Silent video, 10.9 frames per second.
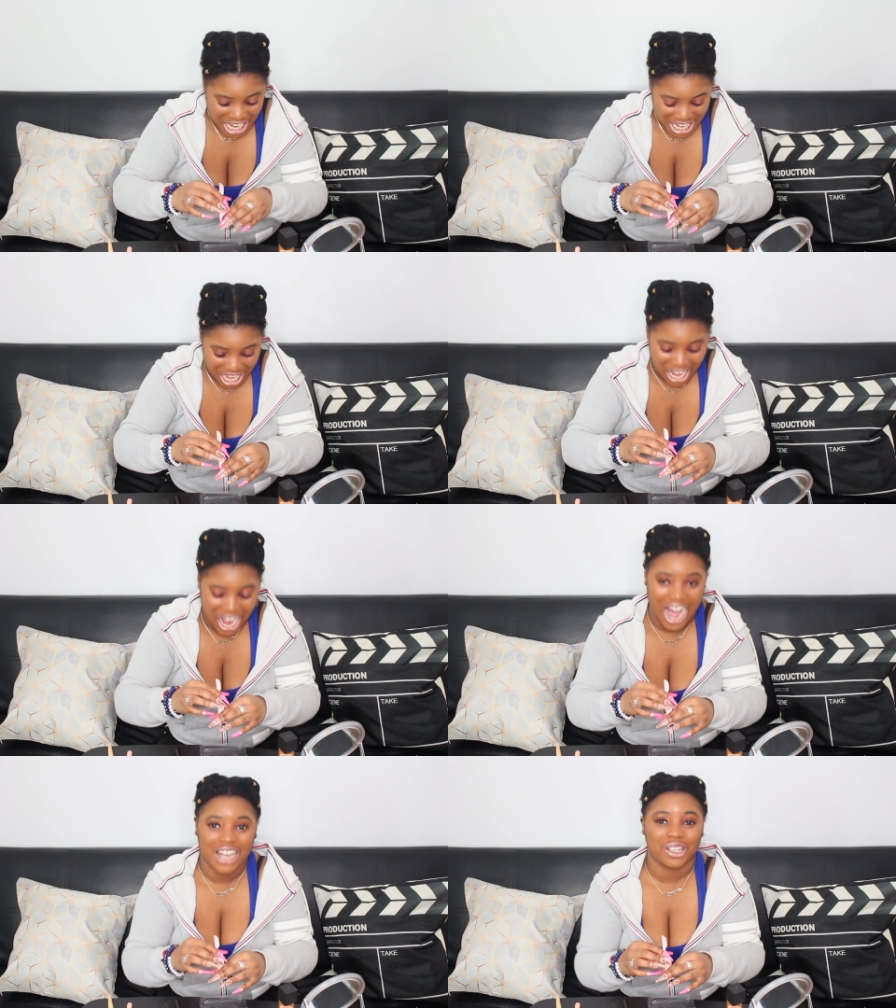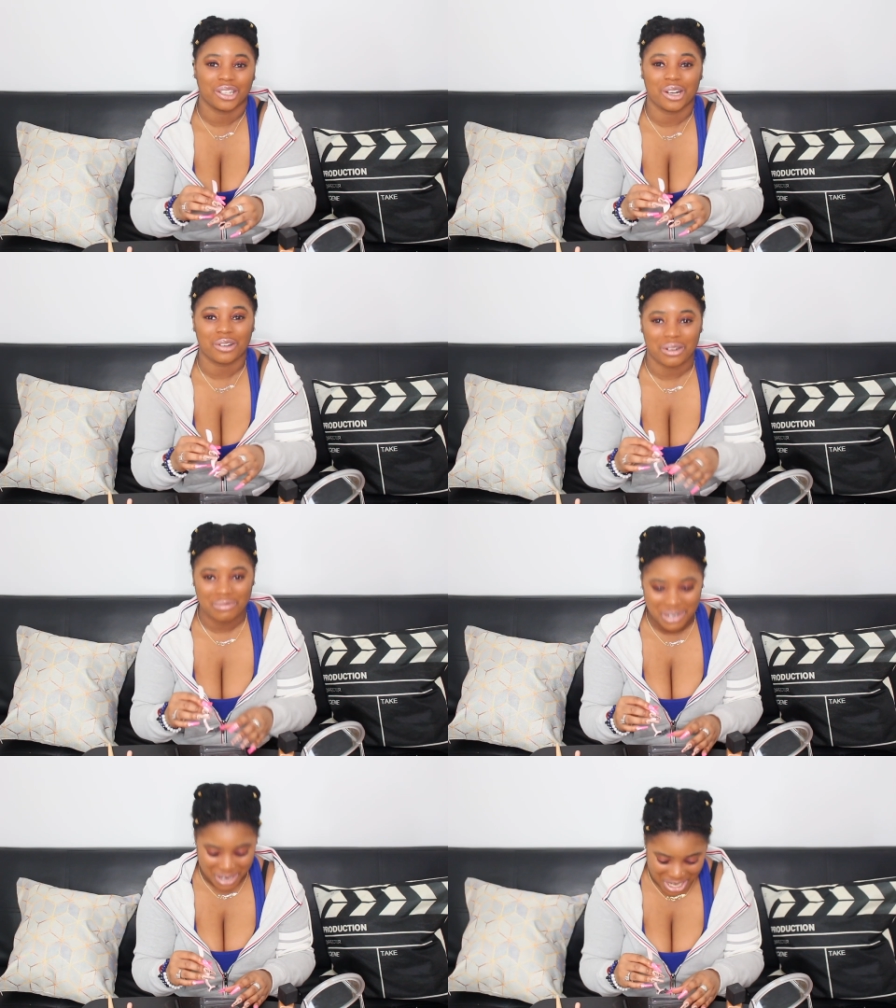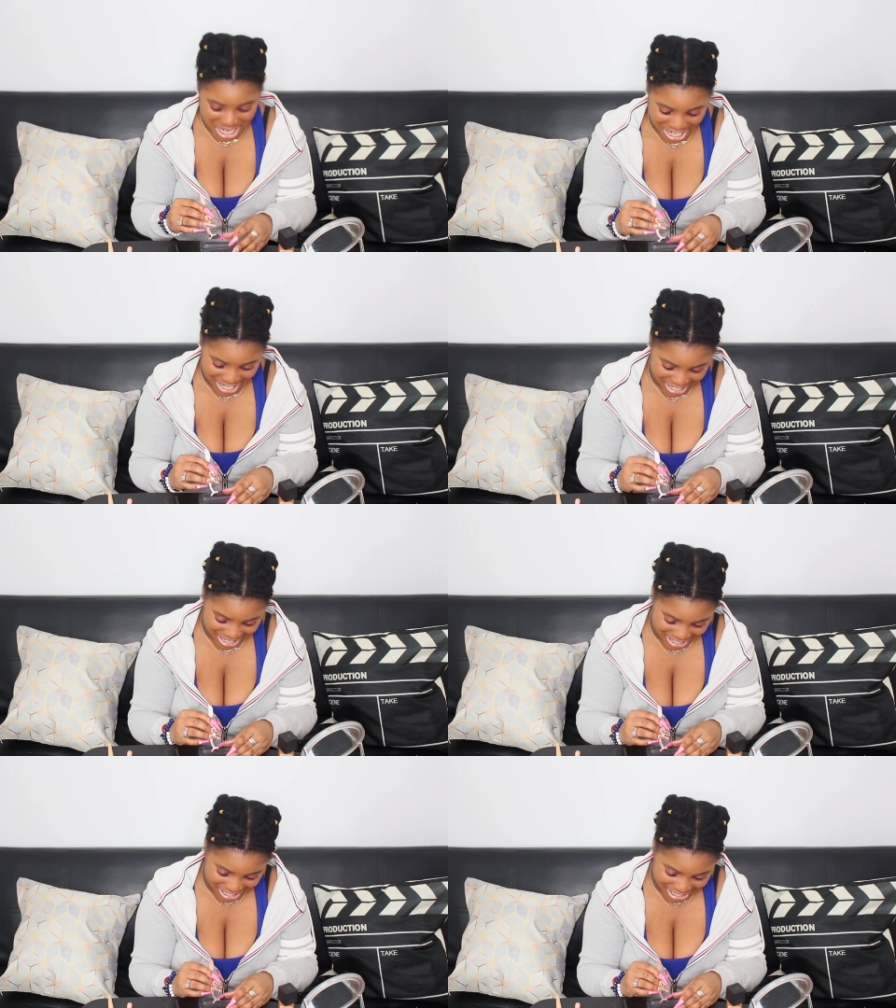Yo, I don't know what I'm doing!
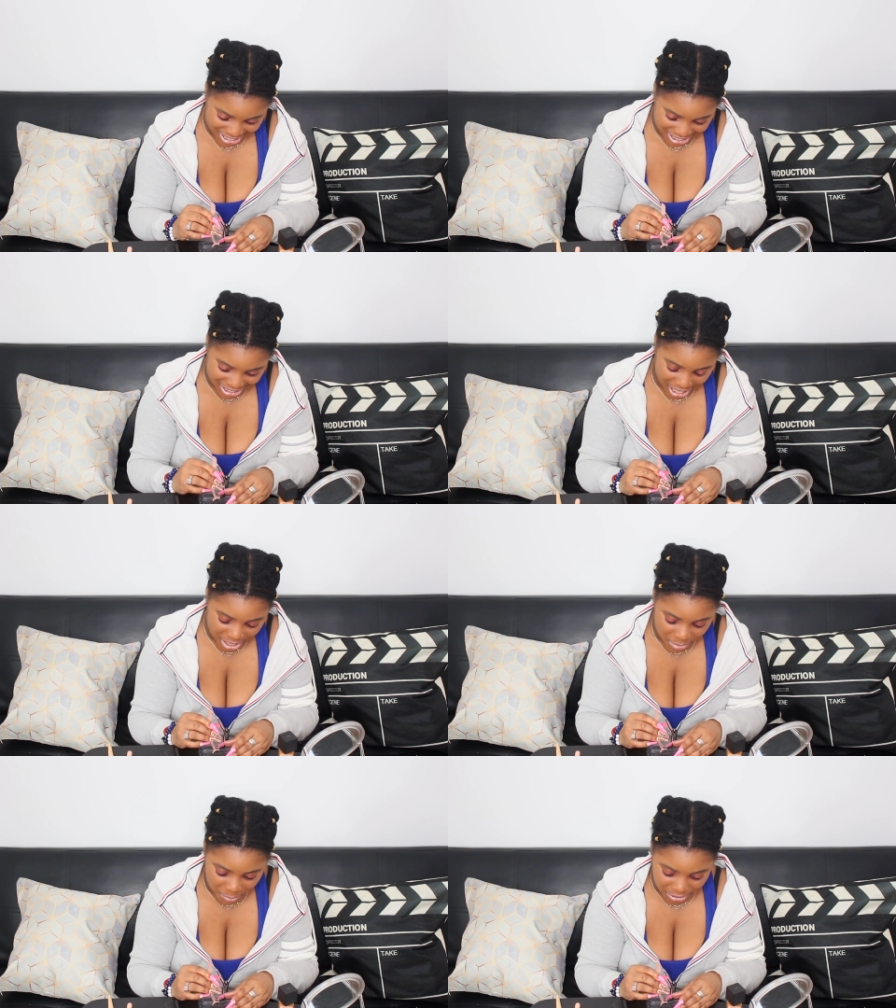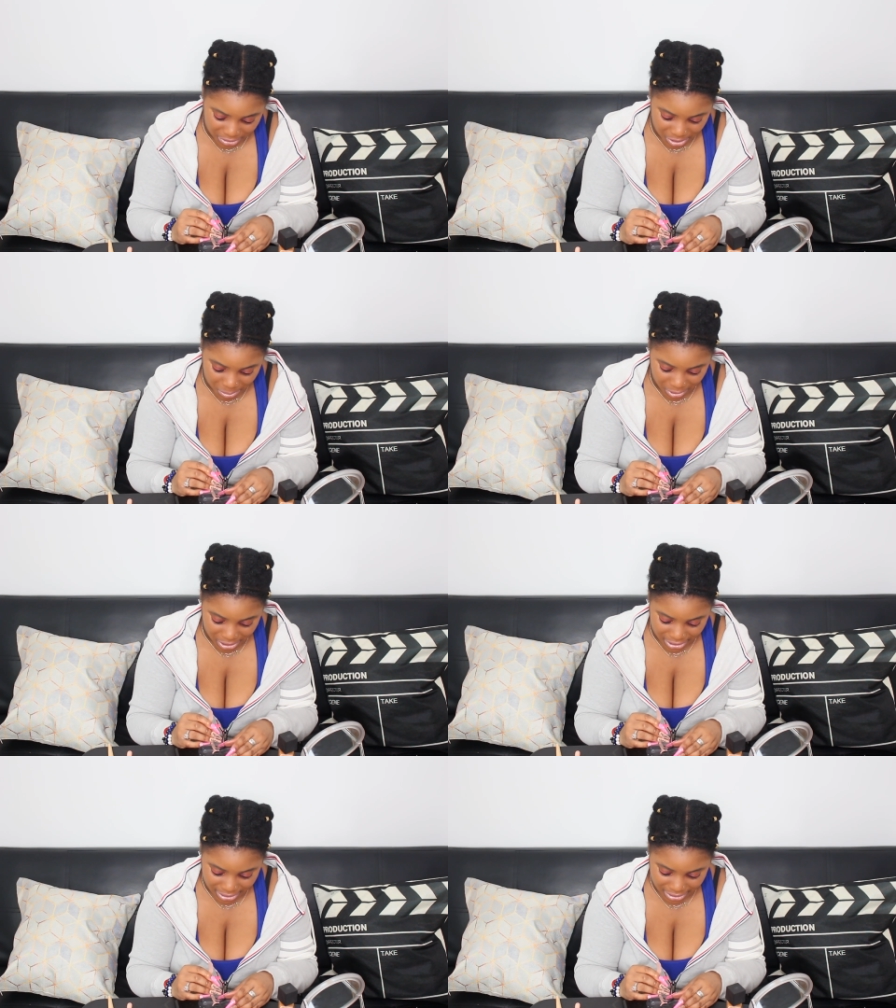Is, did I even pick this up right?